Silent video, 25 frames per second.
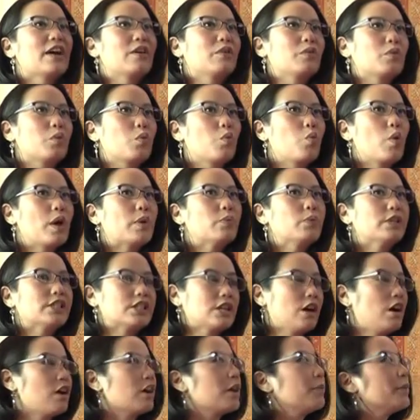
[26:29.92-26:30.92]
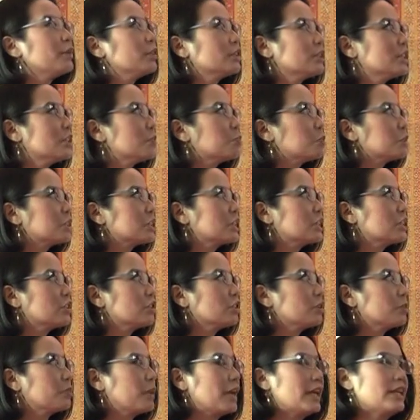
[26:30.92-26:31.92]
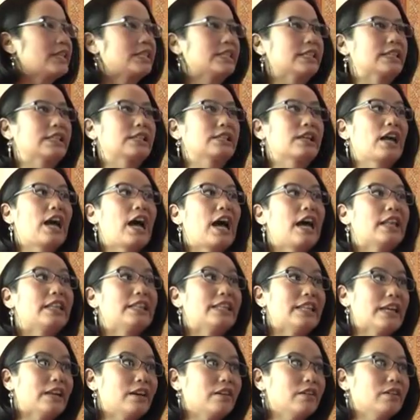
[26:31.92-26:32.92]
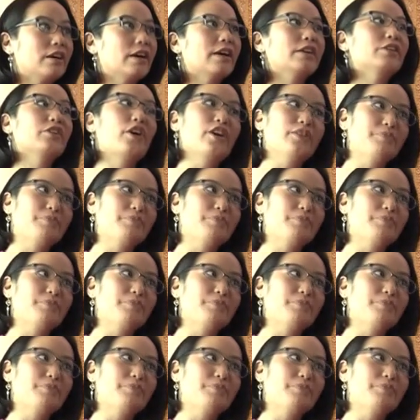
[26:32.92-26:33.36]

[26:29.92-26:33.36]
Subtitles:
Now, when we talk about this particular painting, the